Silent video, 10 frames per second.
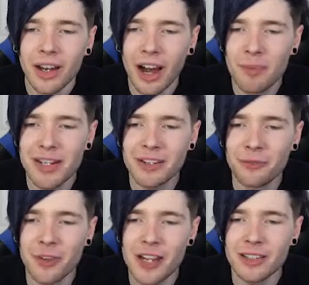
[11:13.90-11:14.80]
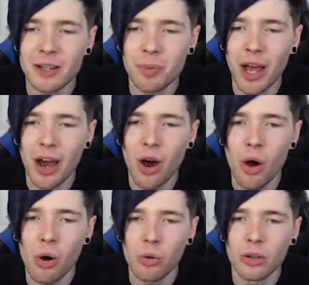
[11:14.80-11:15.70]
I've been defeated by a
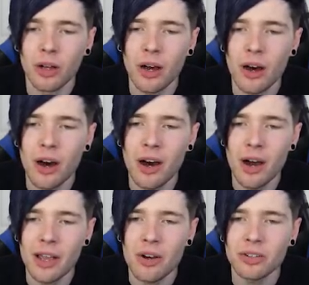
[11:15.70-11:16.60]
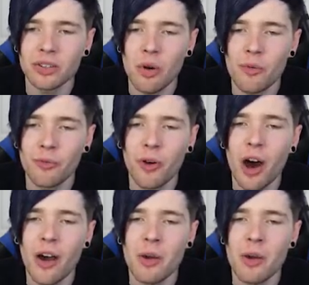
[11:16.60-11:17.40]
hole. Oh, I got so far.